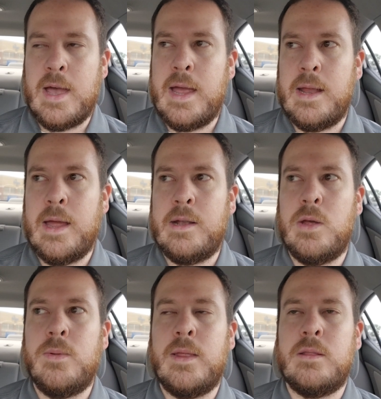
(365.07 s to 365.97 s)
I
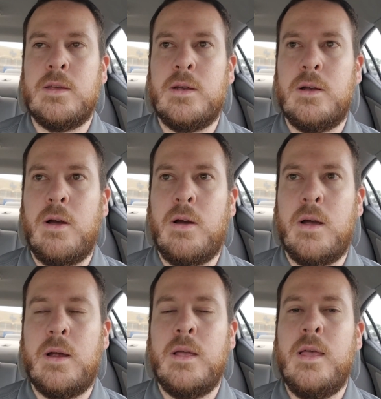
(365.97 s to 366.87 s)
know that there
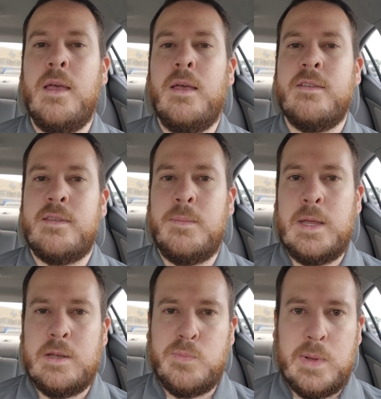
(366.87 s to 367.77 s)
are some
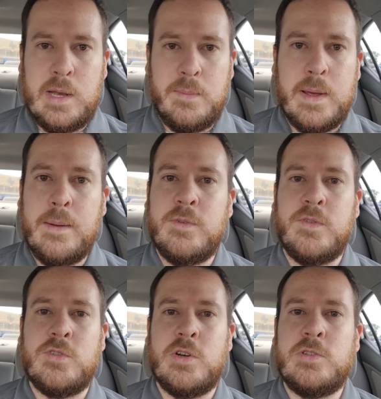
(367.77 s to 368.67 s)
independent
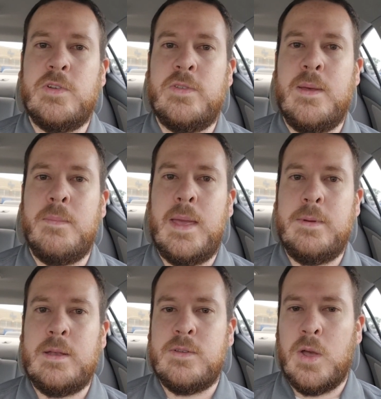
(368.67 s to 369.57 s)
Baptist churches that
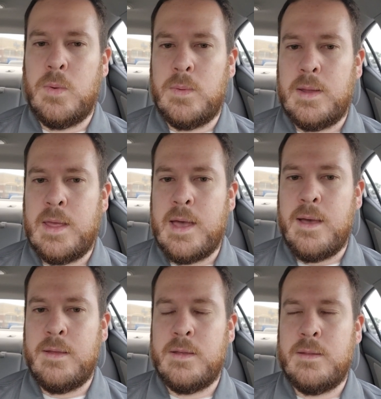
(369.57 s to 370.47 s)
maybe
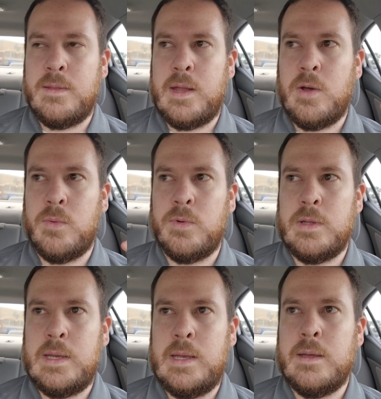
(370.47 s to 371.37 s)
they don't
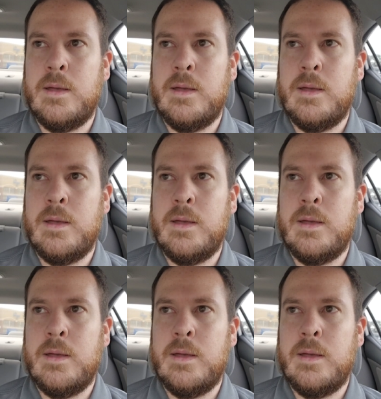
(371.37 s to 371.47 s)
really